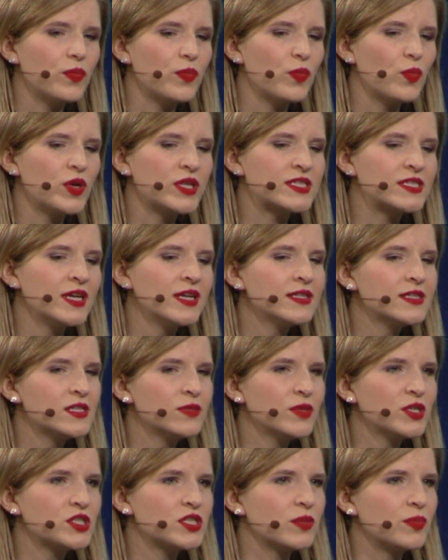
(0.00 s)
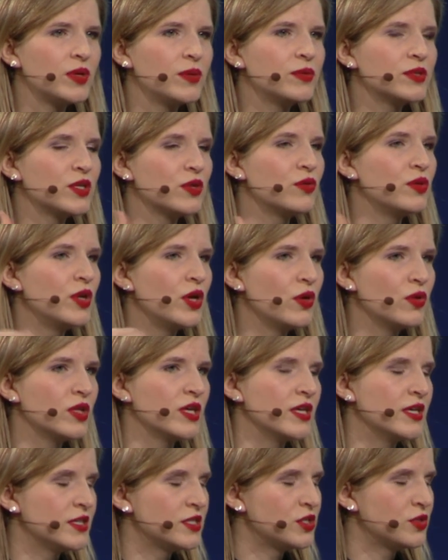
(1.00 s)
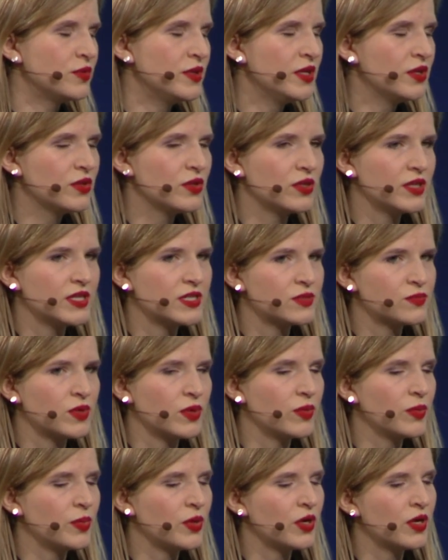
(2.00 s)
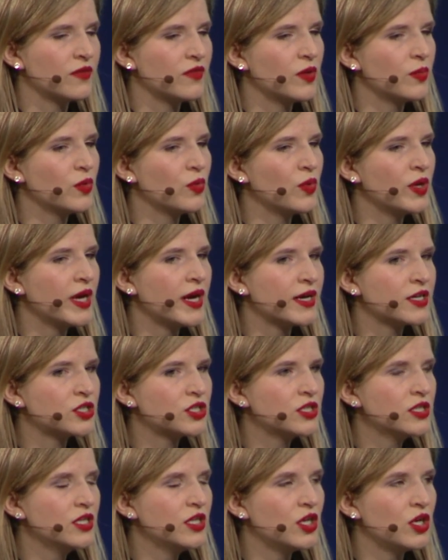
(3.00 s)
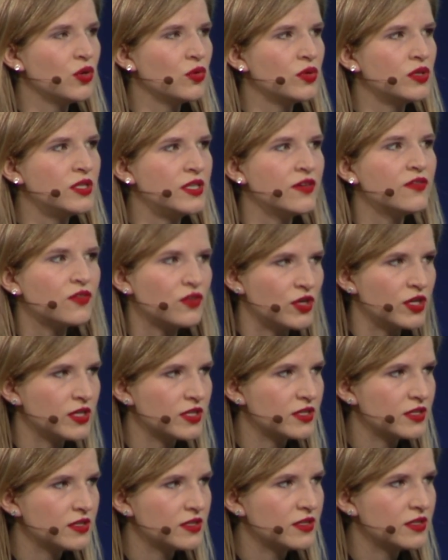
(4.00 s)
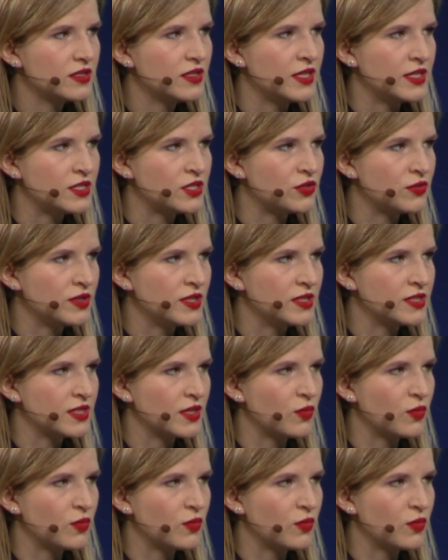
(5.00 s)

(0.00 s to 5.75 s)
it's not so much that people don't know the history, although that's probably part of it, but we actually know different histories.